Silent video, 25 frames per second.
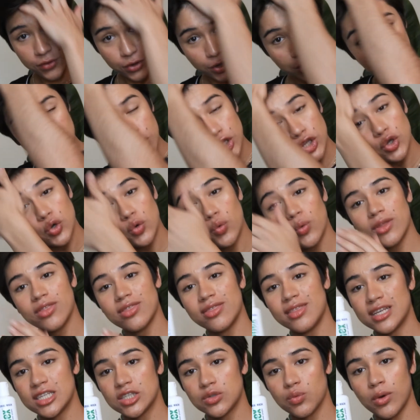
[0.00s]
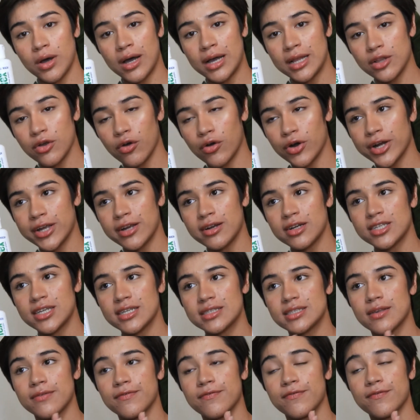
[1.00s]
you're new with this one or you're
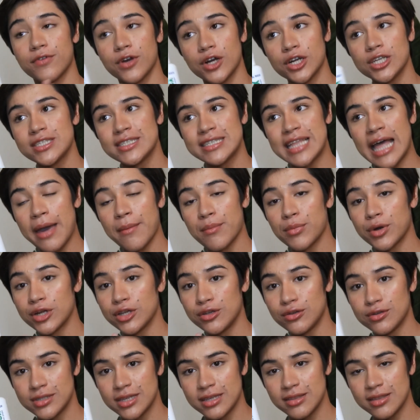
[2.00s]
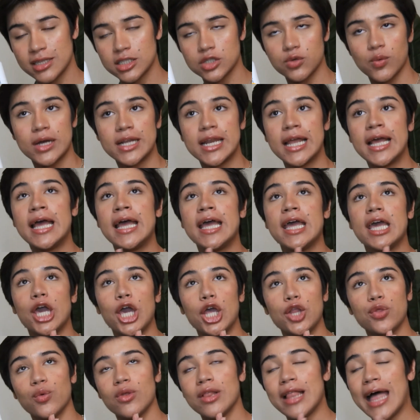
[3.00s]
just a first timer using this one,
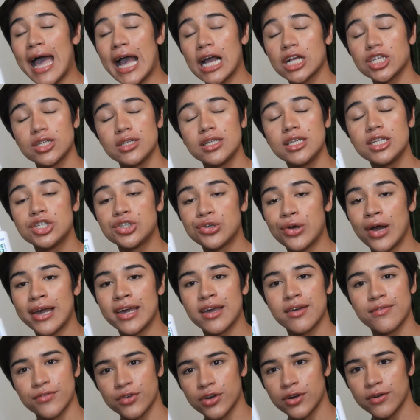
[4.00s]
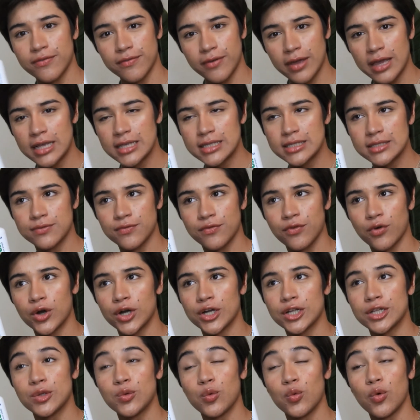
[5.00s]
it will actually dry up your face
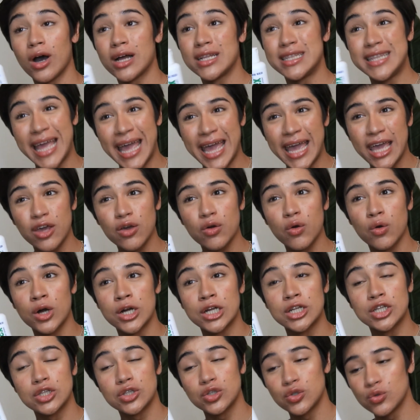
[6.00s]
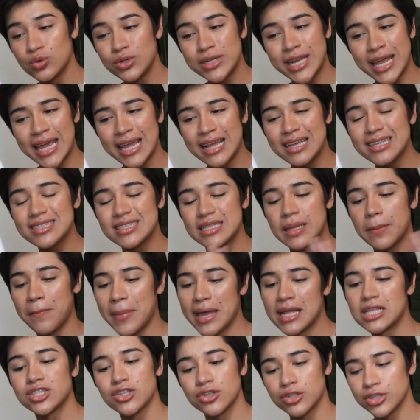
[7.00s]
for a day or 2 days,
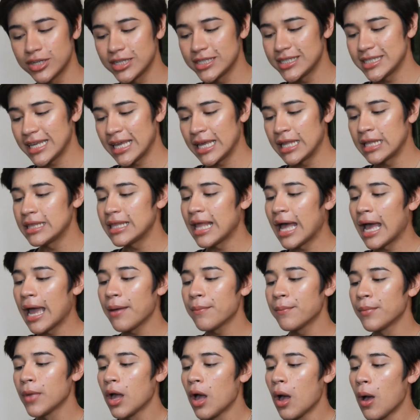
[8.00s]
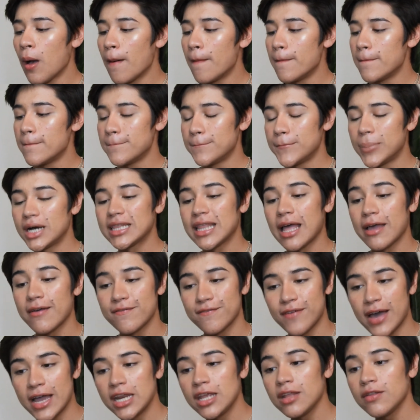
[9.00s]
depends on your skin type. But I
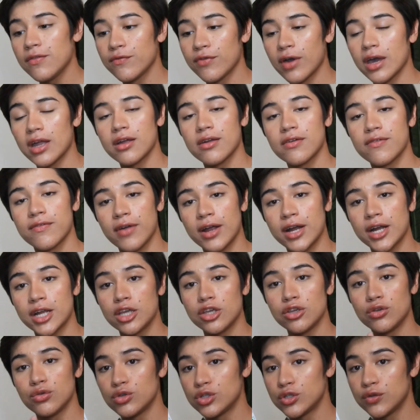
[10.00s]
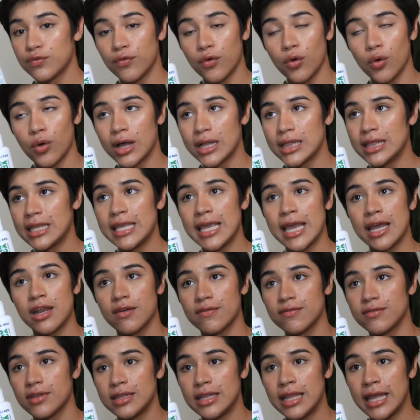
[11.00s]
find it very useful at the end
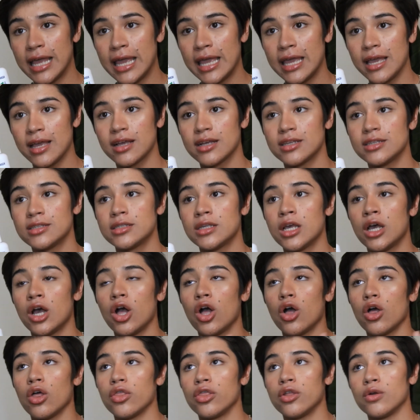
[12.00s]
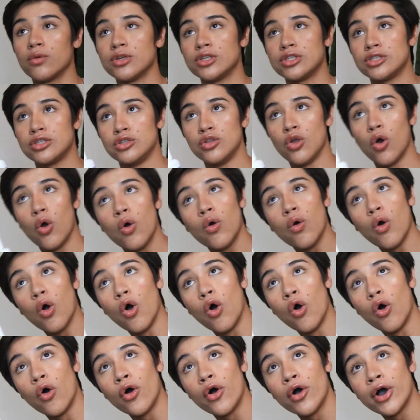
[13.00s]
of the day because there is no
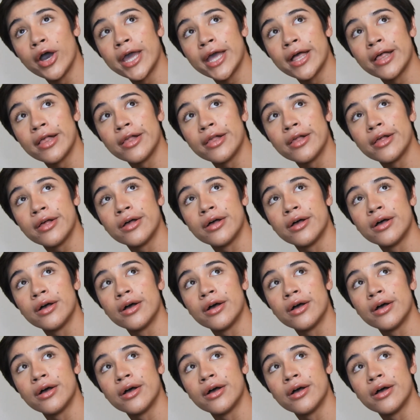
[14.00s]
oil.